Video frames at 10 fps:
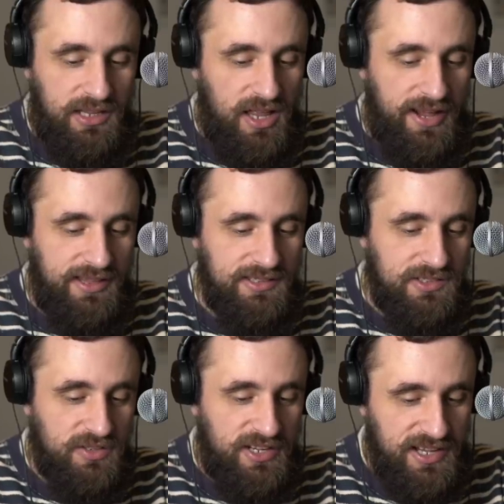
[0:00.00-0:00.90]
Alliance,
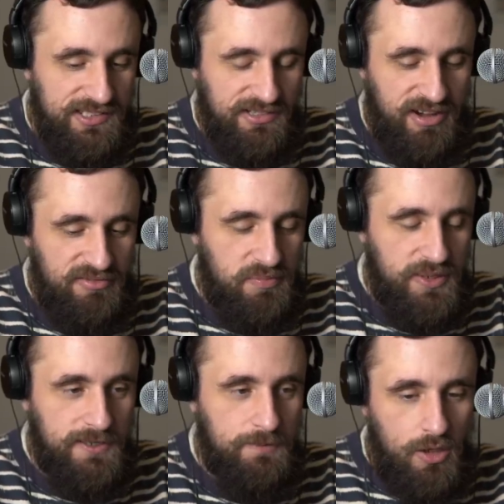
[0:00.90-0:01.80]
nor has there ever
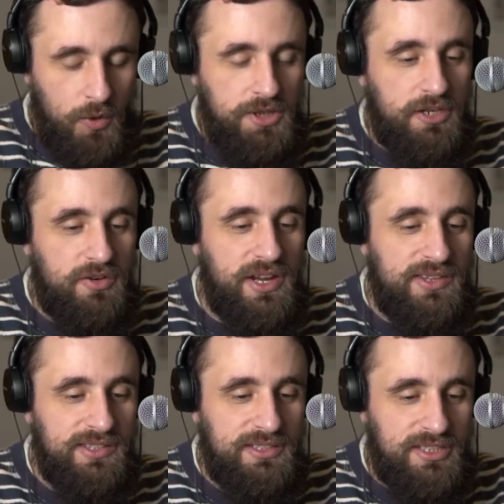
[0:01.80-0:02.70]
been. What there
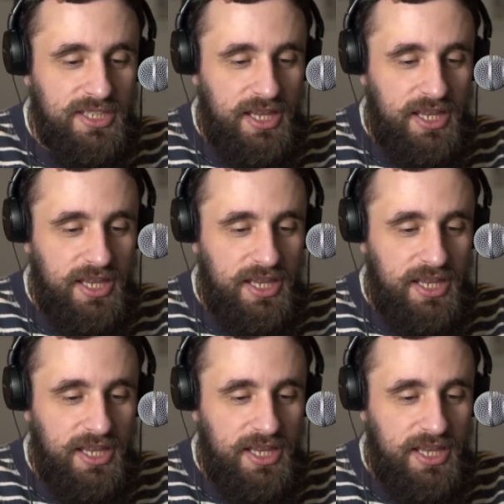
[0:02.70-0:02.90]
is